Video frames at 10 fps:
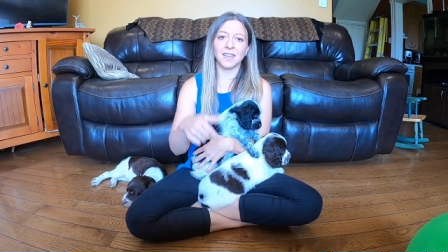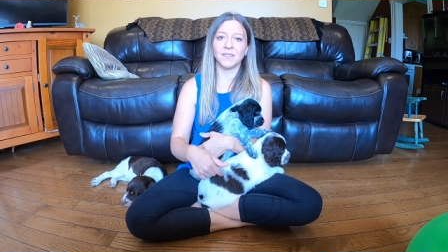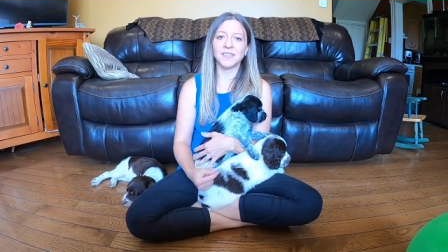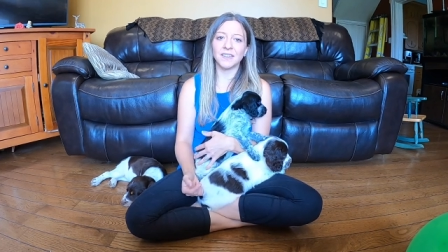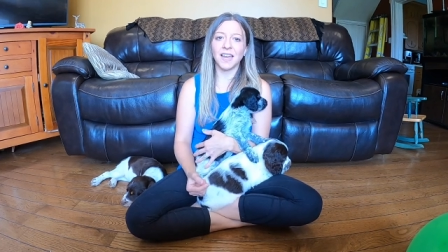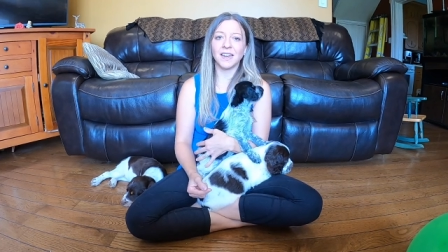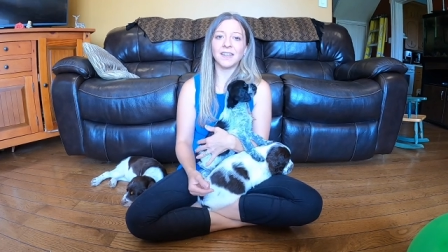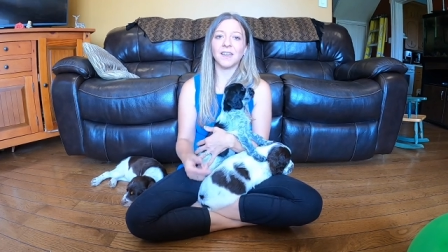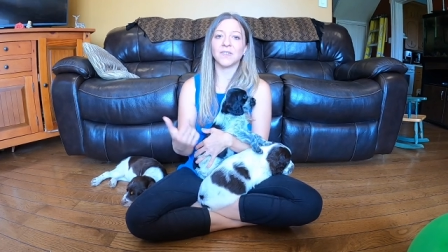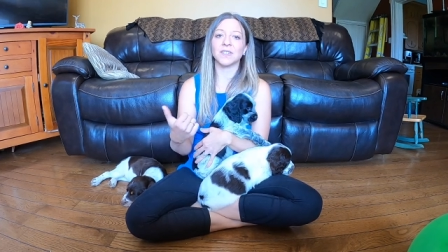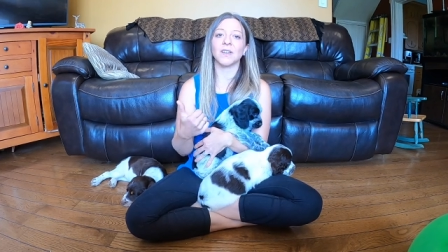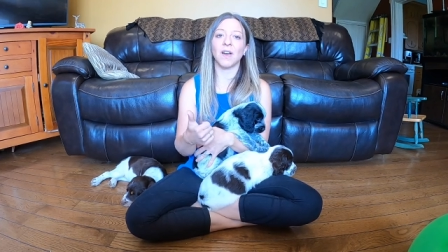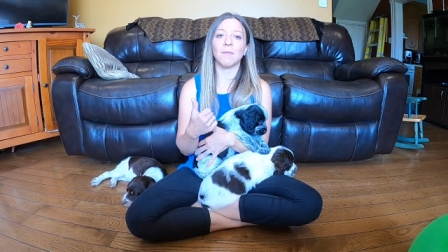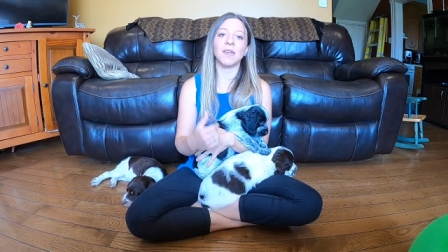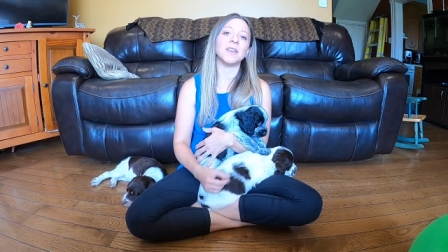give us a like, give us a
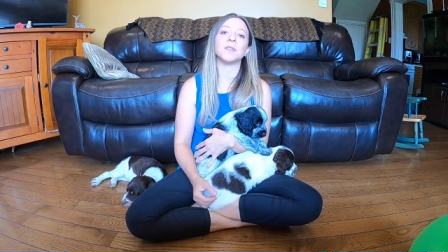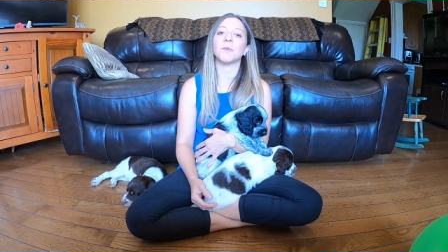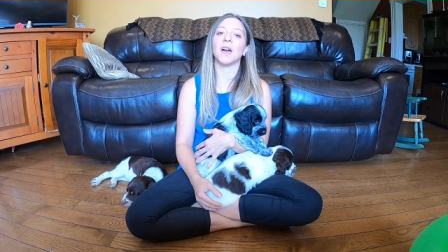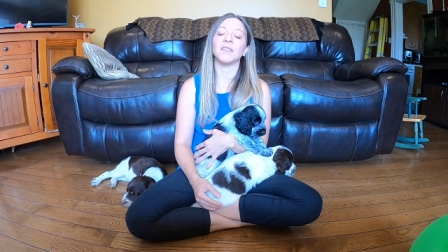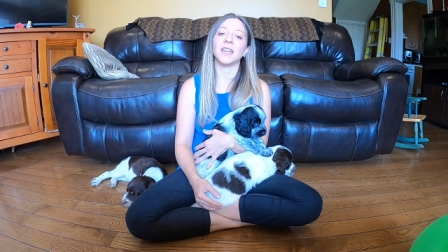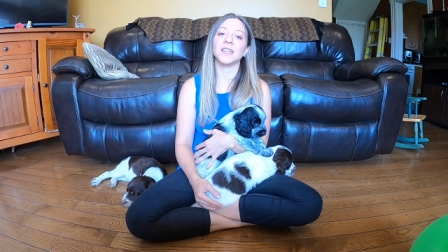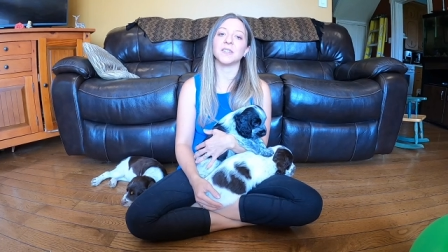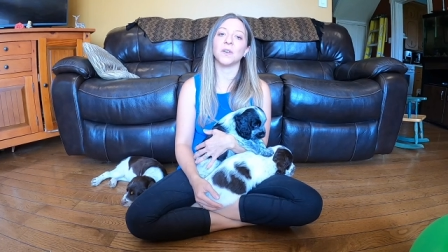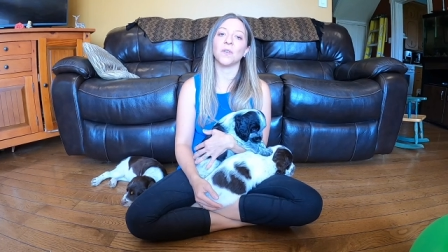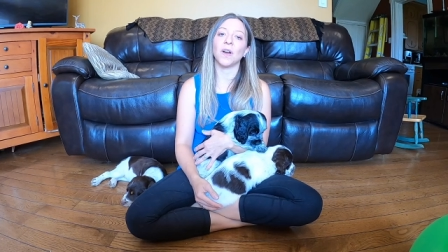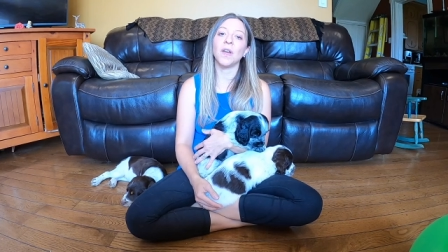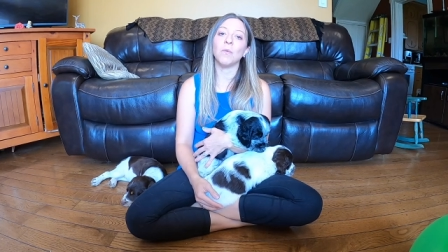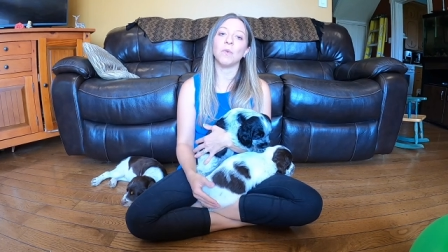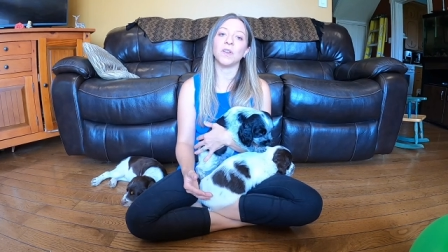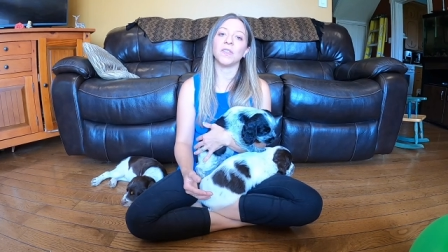comment as well, and let us know
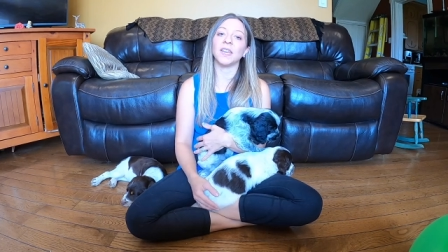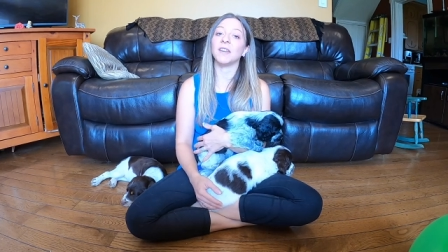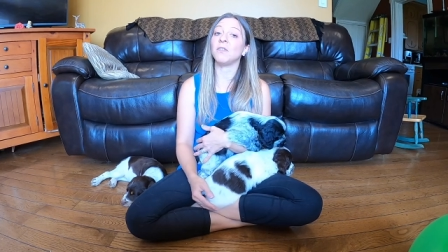what you're thinking.